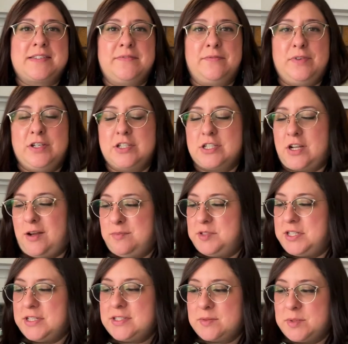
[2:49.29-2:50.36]
some finished
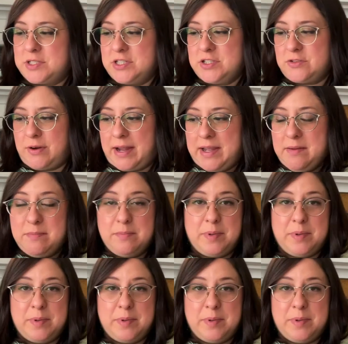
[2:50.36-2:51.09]
objects, which is great.